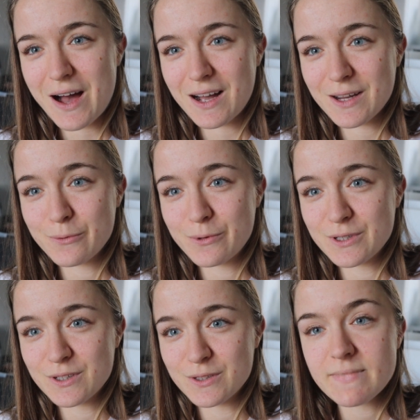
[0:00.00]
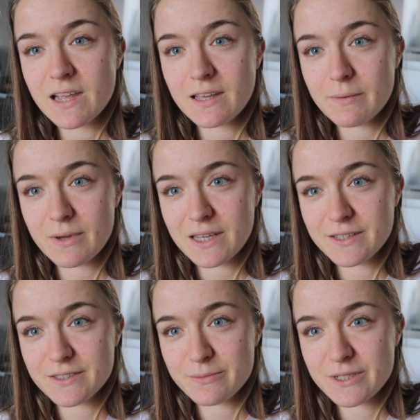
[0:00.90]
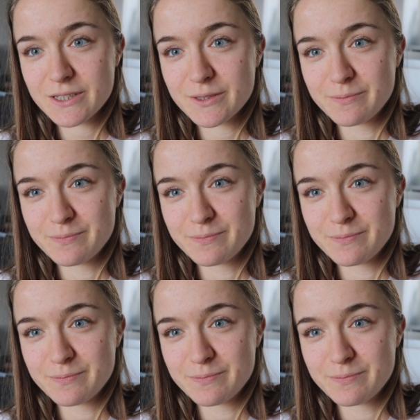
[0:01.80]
I will get making some dinner.